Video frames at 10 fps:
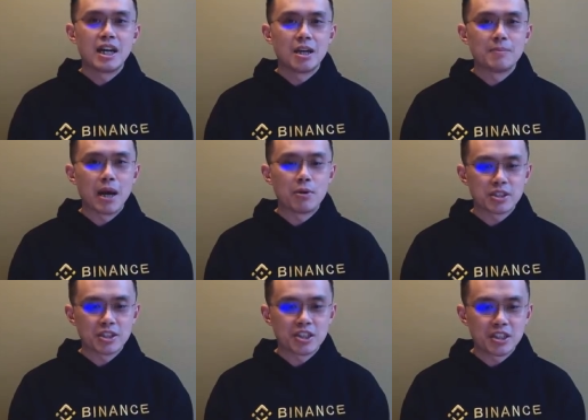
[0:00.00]
um, I
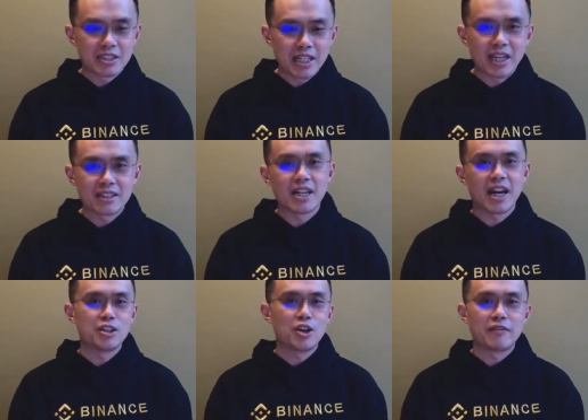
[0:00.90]
was incurring debt.
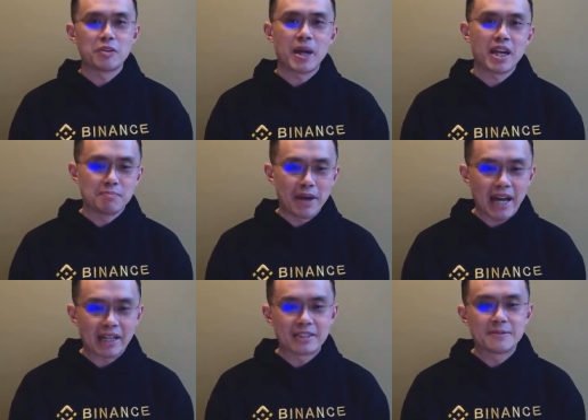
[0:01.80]
I know I have to pay
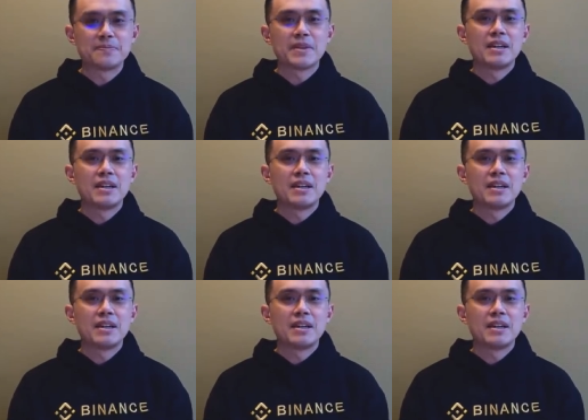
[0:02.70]
back